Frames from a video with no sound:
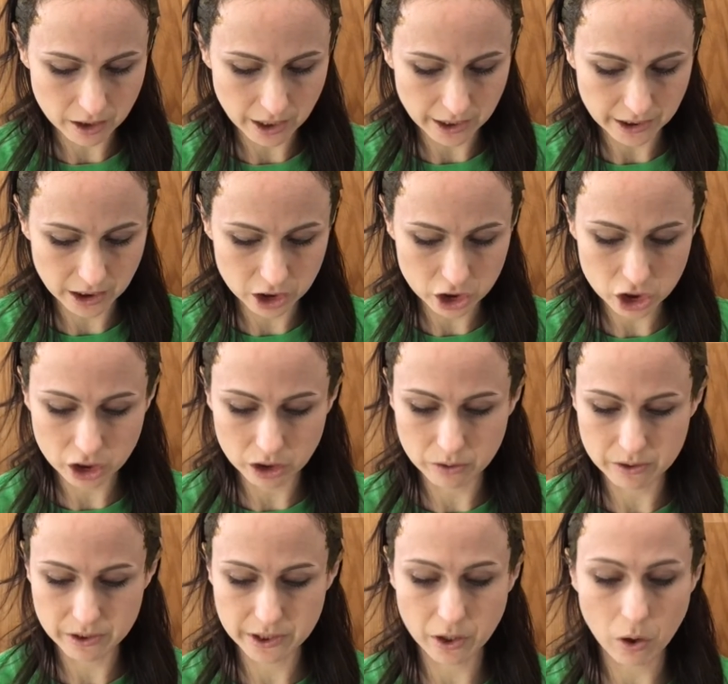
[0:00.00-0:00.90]
I think she
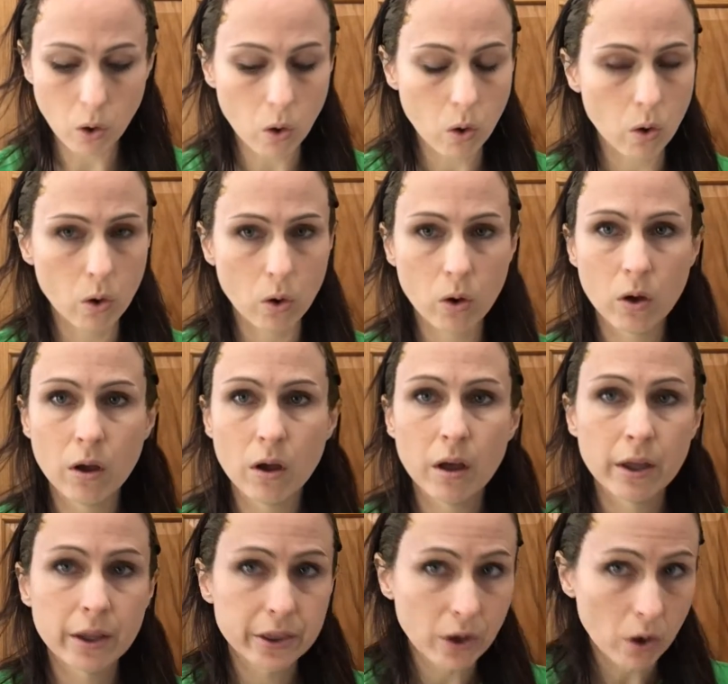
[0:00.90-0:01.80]
used the whole
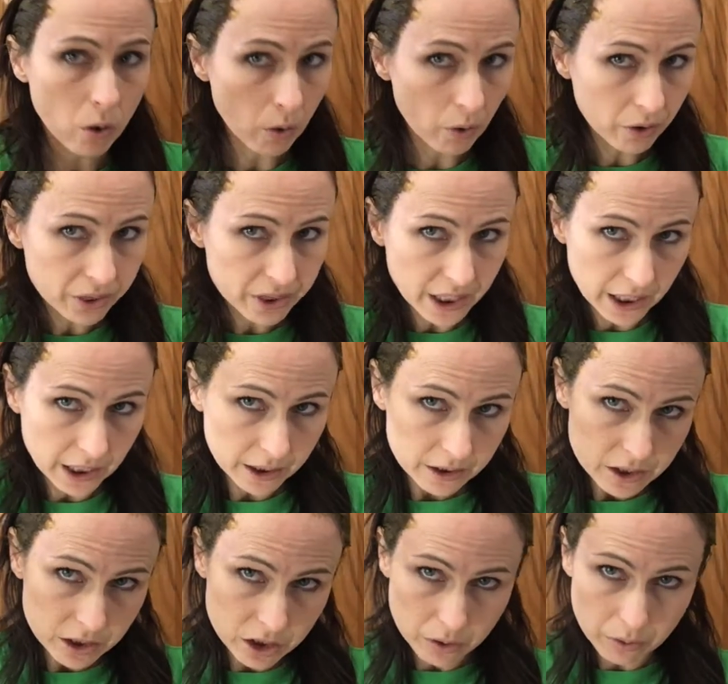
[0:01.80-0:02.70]
thing
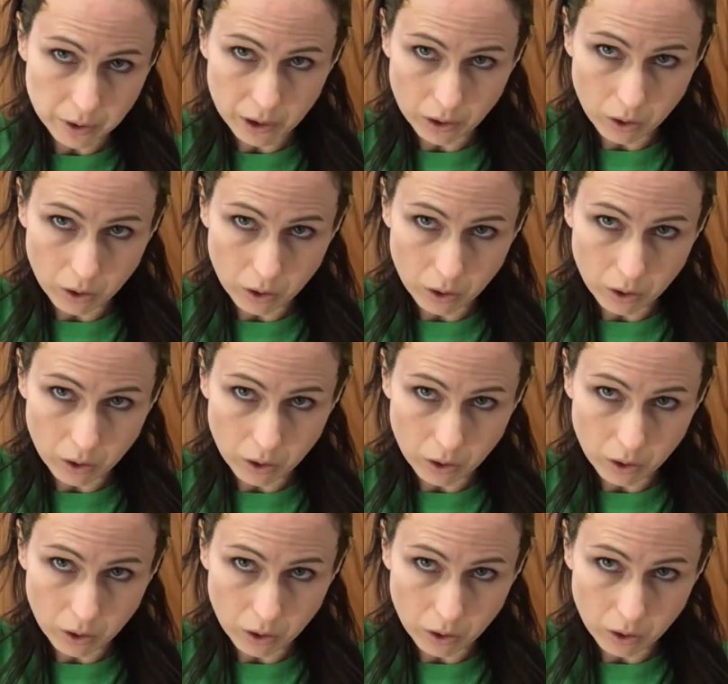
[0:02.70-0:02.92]
to do her